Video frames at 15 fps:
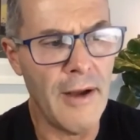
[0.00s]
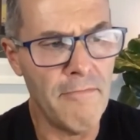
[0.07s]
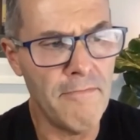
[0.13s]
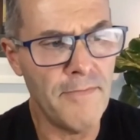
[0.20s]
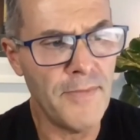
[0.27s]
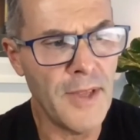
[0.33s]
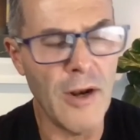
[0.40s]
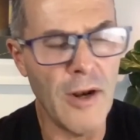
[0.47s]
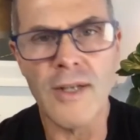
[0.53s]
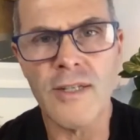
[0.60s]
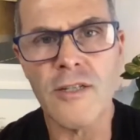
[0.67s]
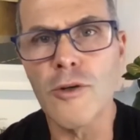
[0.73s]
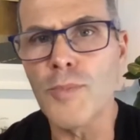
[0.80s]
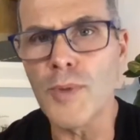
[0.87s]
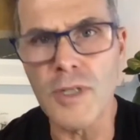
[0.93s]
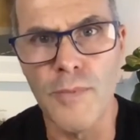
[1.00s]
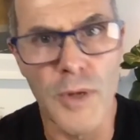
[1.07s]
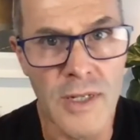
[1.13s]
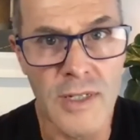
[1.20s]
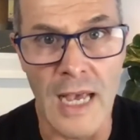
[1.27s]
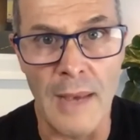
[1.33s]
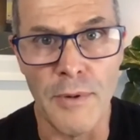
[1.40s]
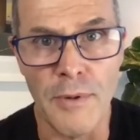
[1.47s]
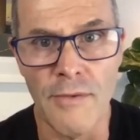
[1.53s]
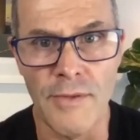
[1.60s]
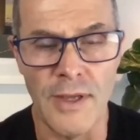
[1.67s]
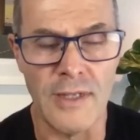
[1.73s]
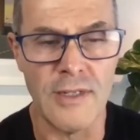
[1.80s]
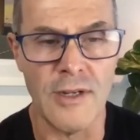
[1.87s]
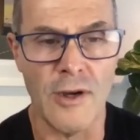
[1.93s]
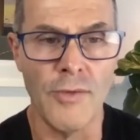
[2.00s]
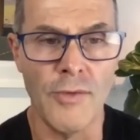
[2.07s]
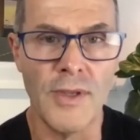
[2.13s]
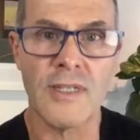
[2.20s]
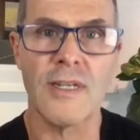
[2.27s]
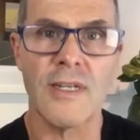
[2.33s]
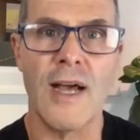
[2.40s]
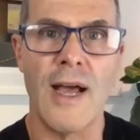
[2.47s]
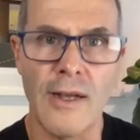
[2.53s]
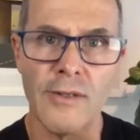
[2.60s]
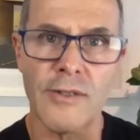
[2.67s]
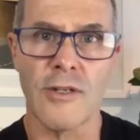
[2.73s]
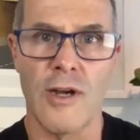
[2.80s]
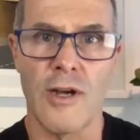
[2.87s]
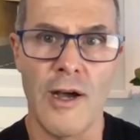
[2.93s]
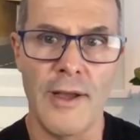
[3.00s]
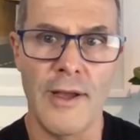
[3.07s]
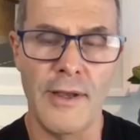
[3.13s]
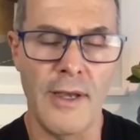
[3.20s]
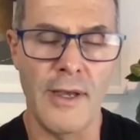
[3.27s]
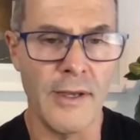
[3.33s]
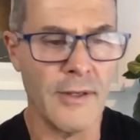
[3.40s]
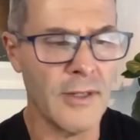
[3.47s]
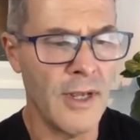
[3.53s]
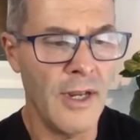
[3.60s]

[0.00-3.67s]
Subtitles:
You know, a super simple example of this on the sales side is,